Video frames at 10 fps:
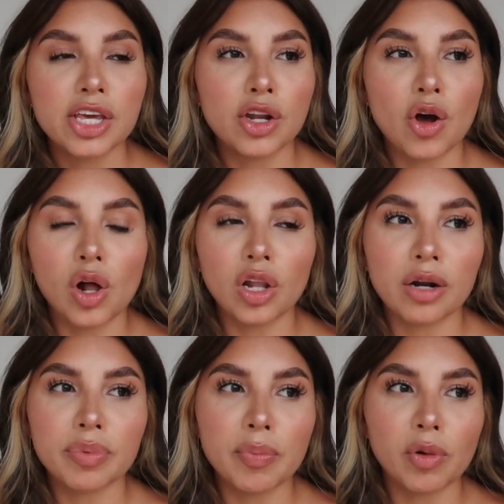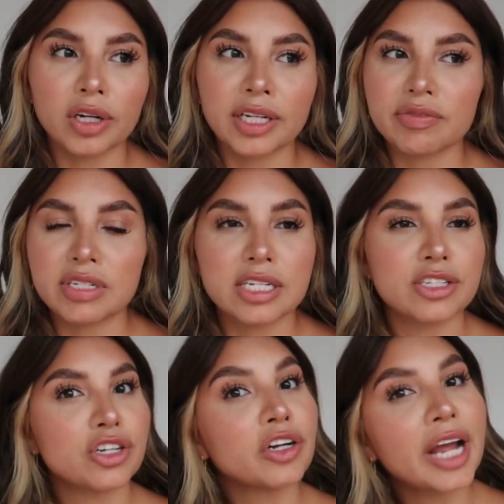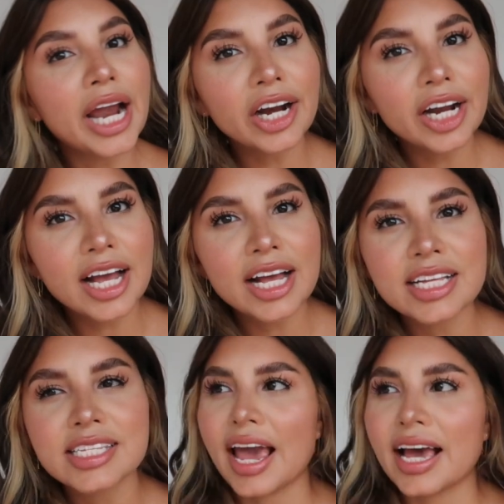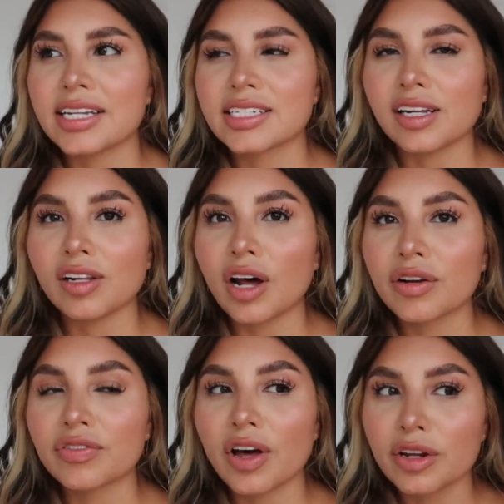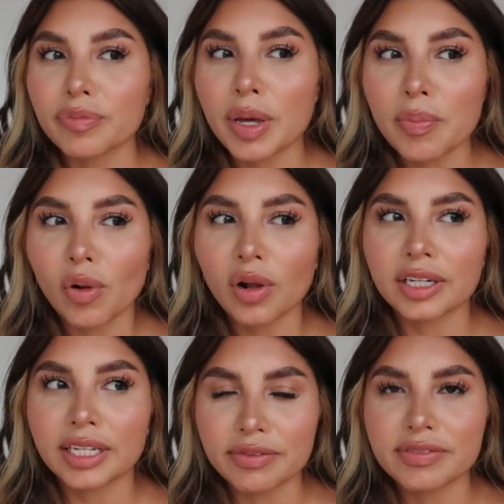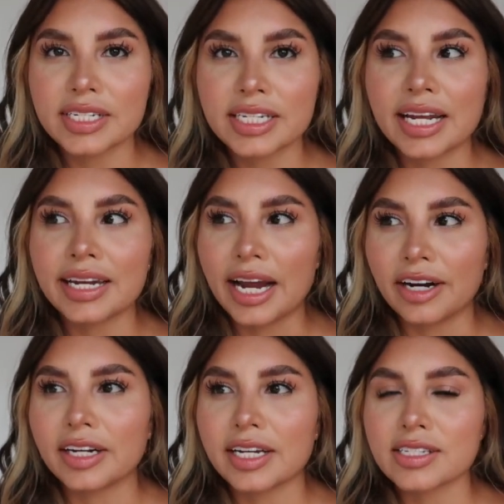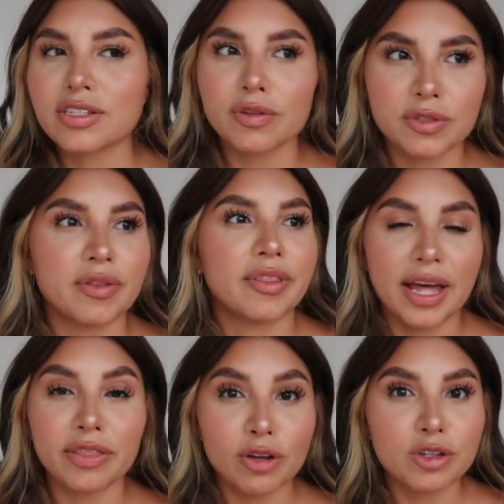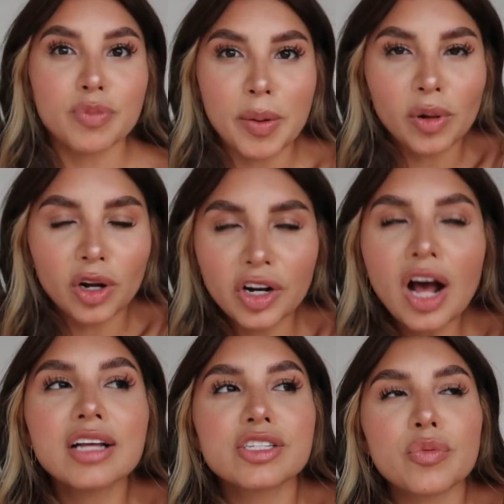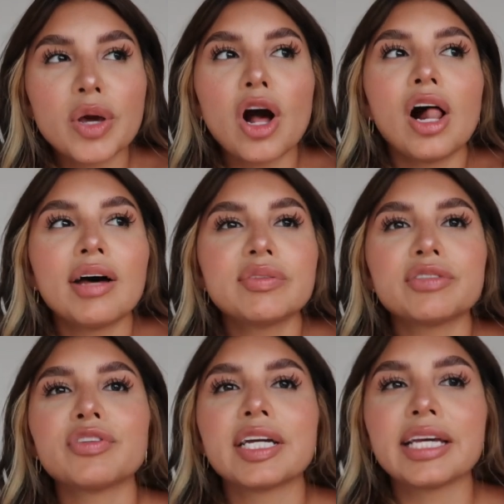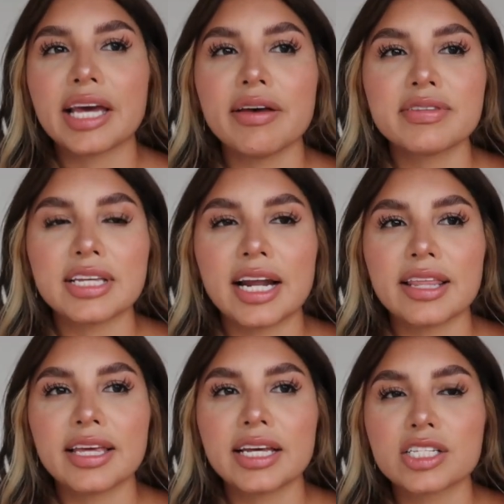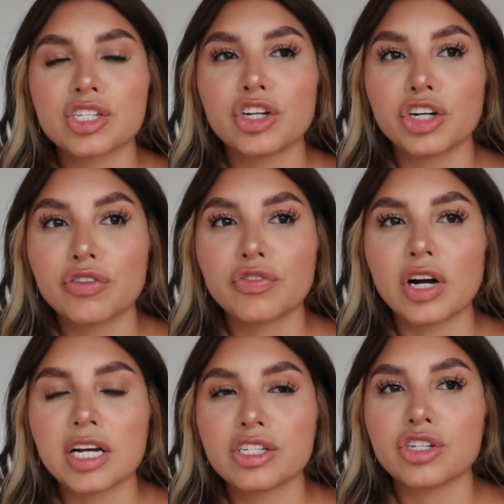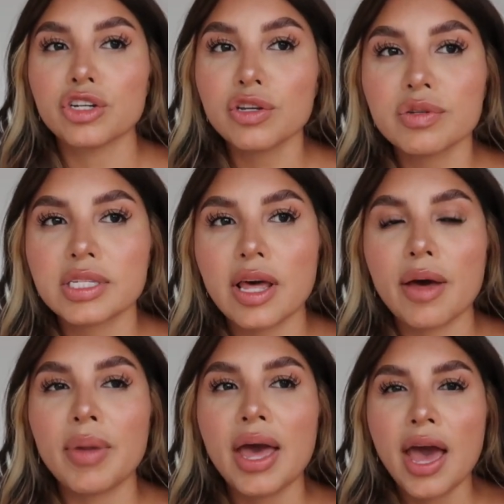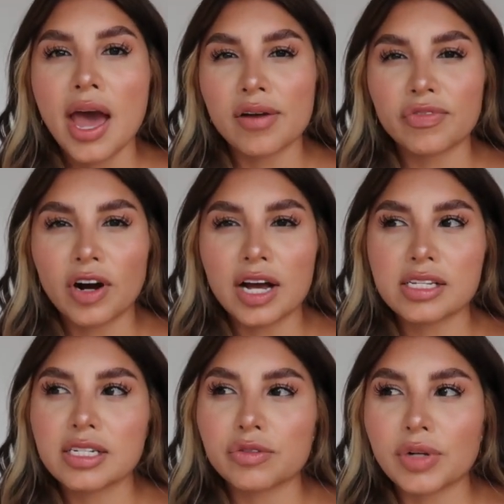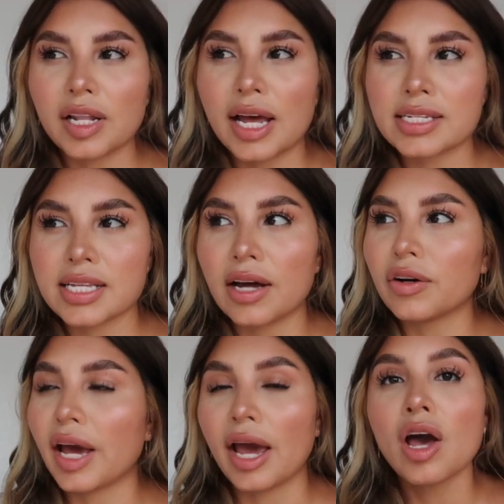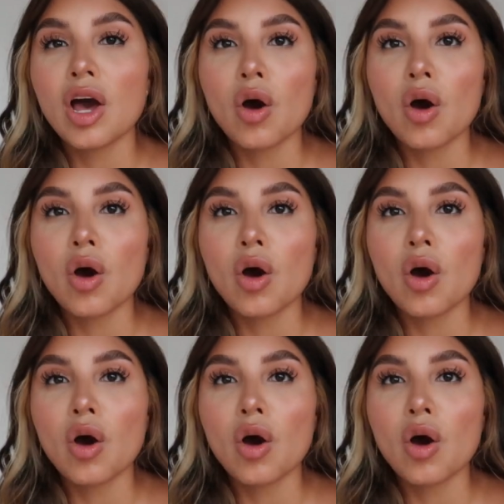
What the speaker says: You know, a lot of people are gifted in certain areas and a lot of other people are gifted in areas those people are not. So we all have different gifts, and I think it's good for us to use them and for us to realize that, okay,